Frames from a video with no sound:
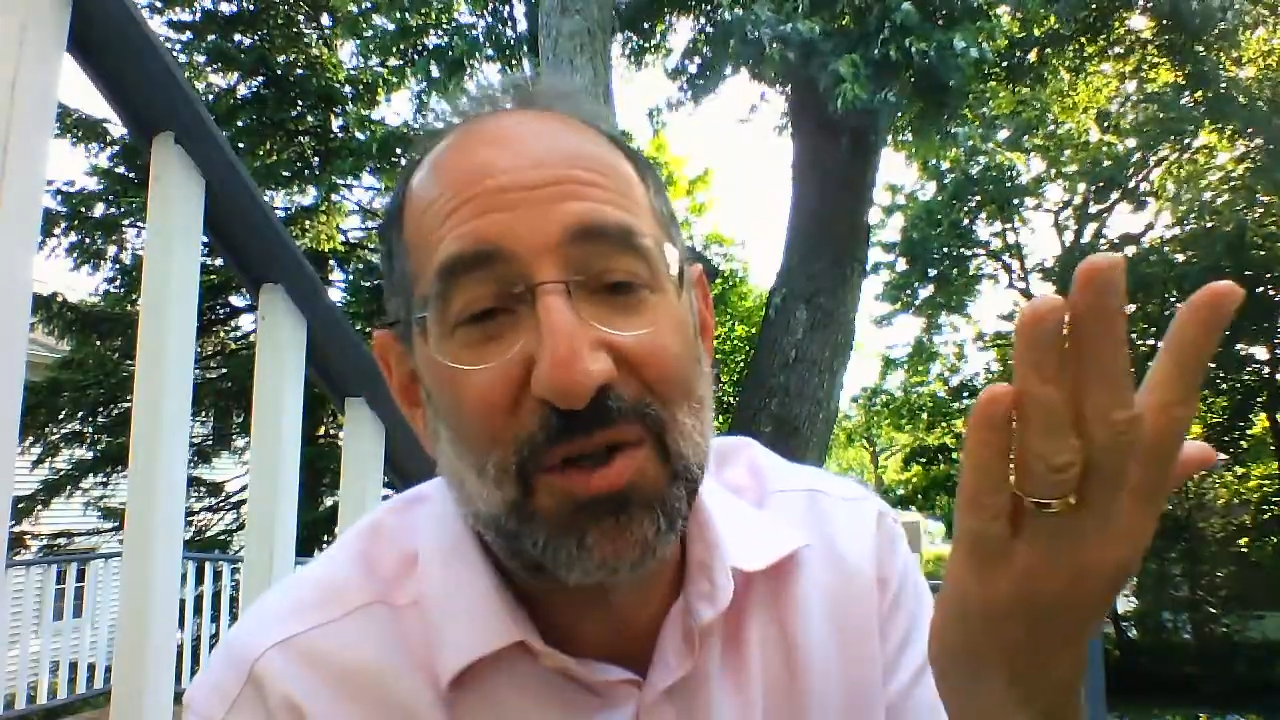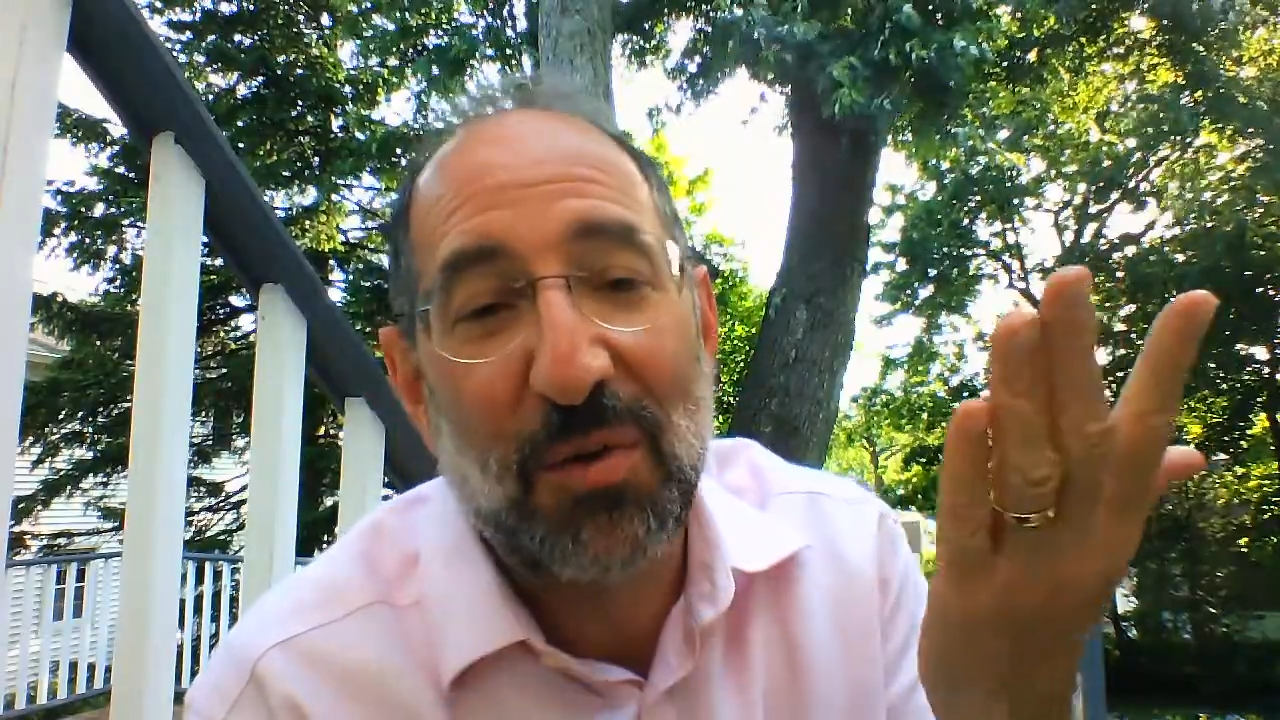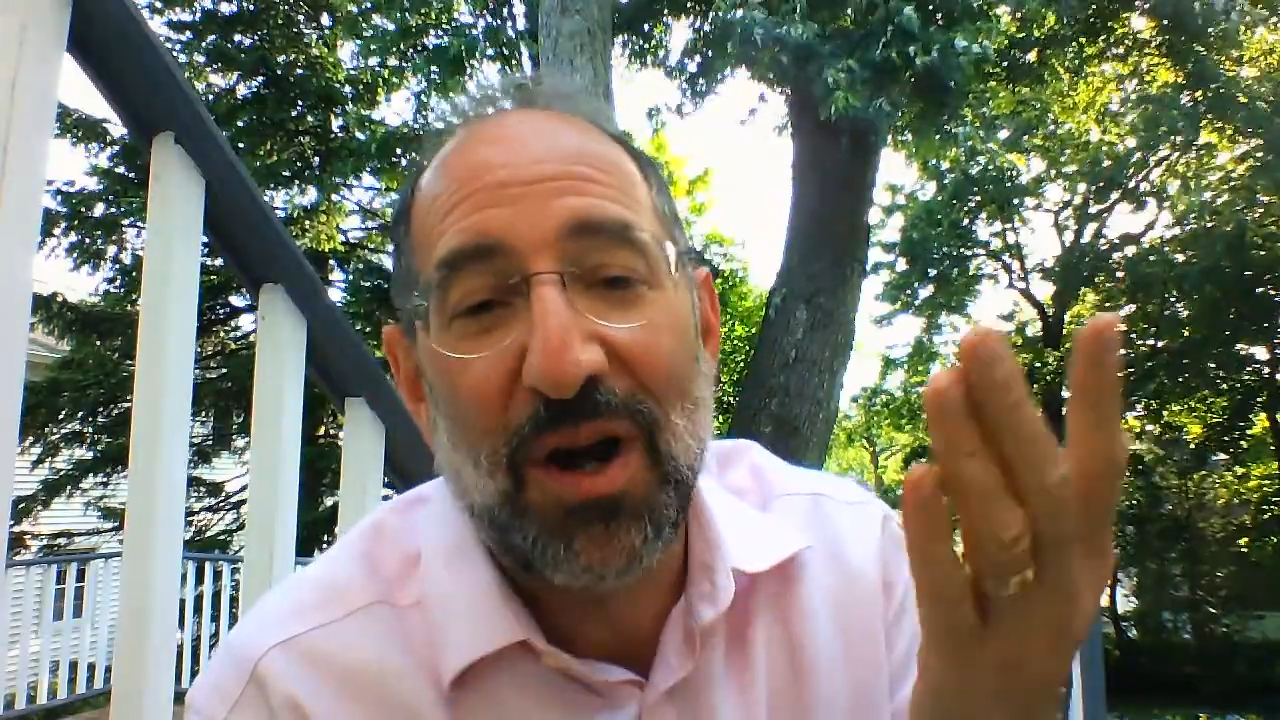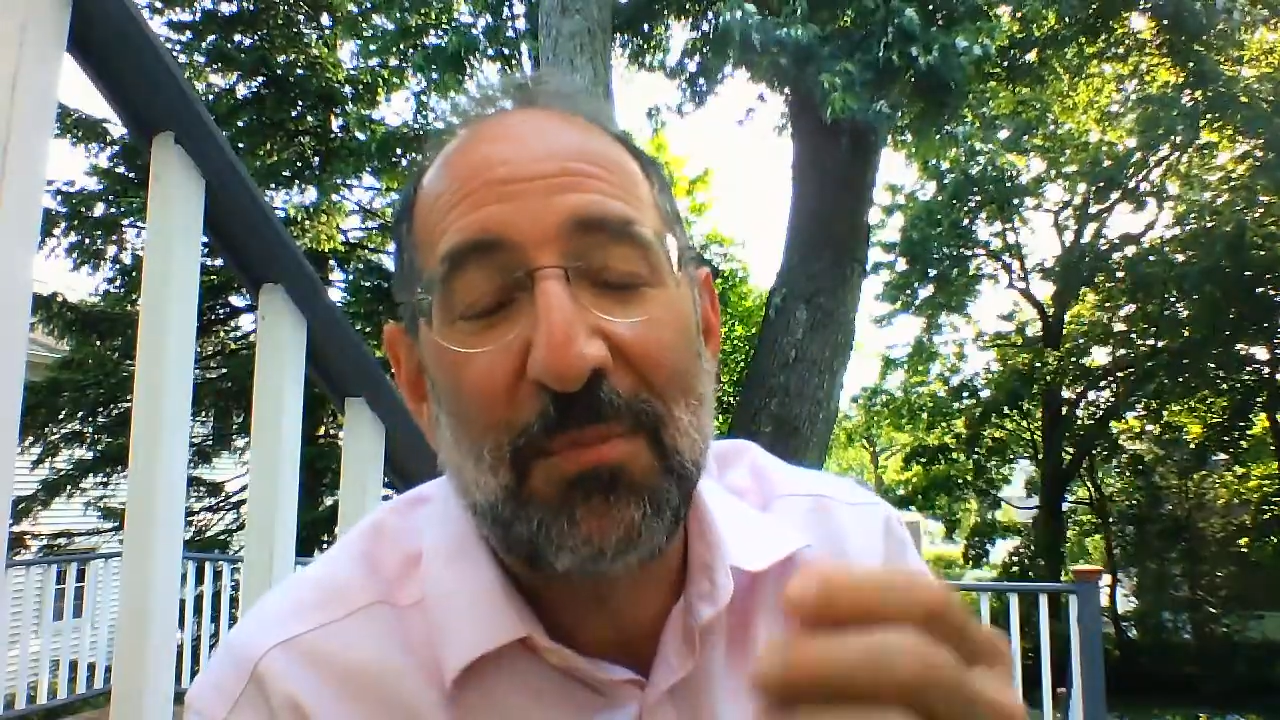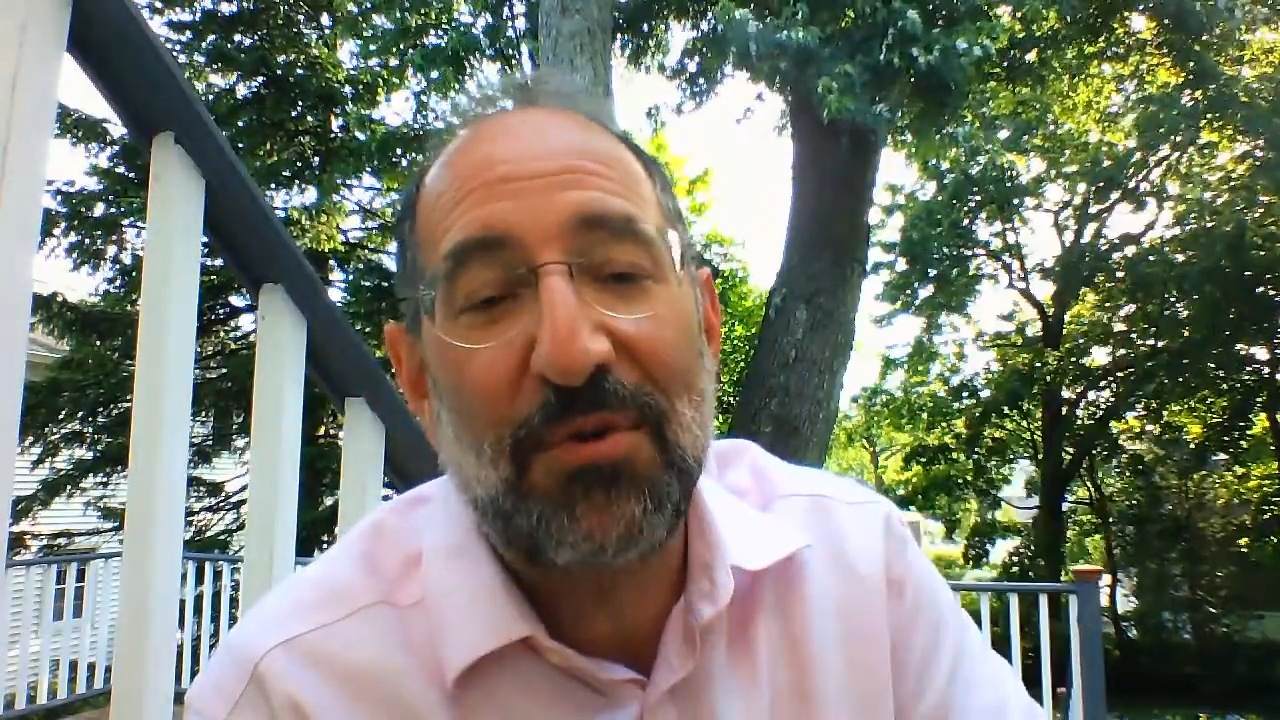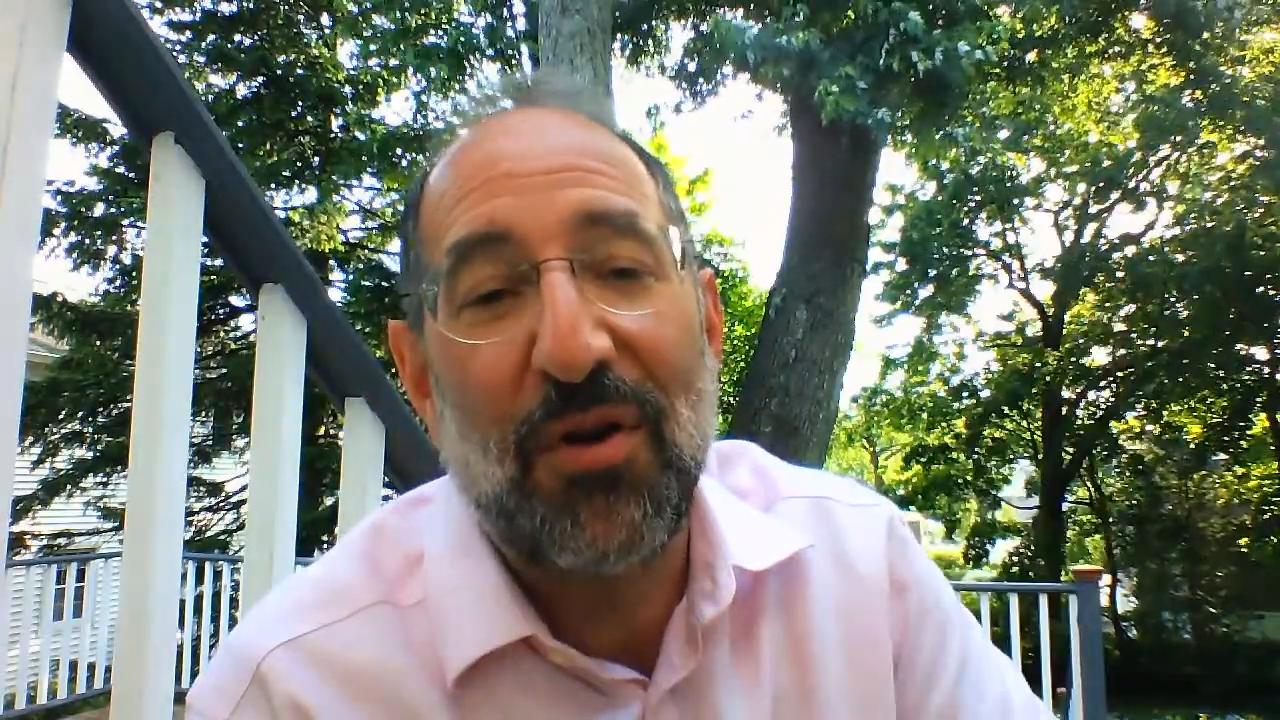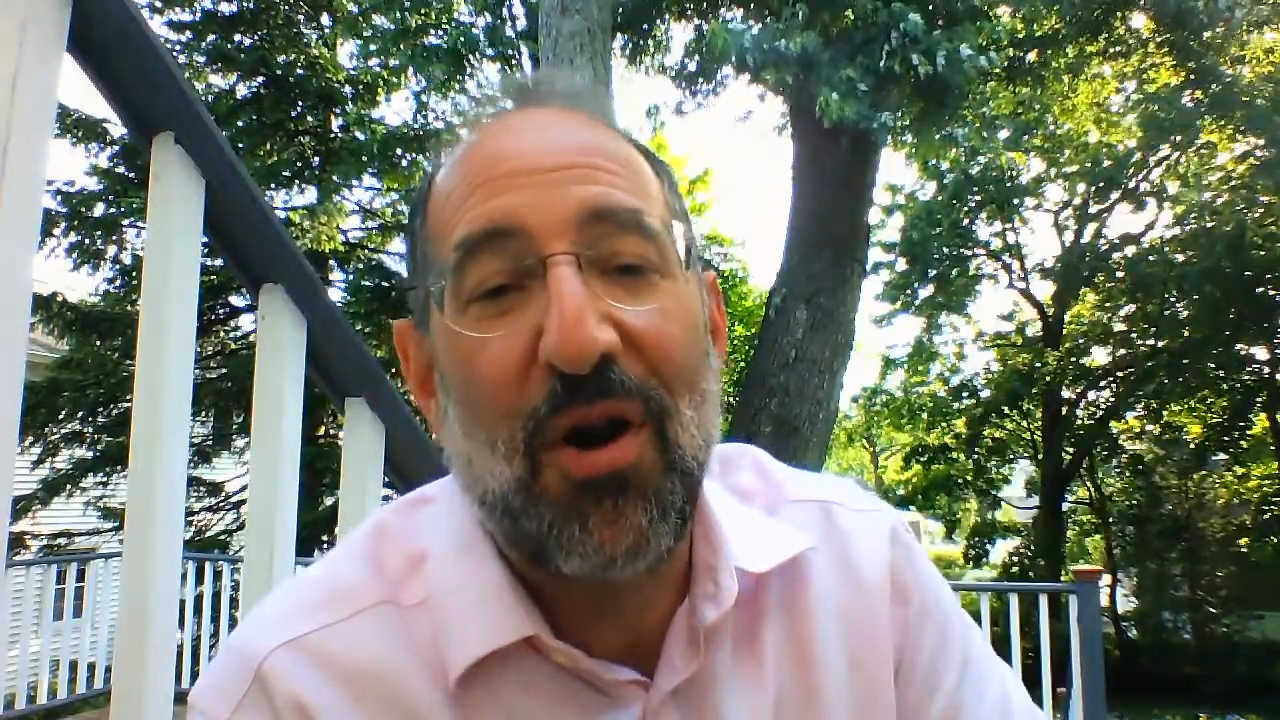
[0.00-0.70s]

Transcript: so we're up to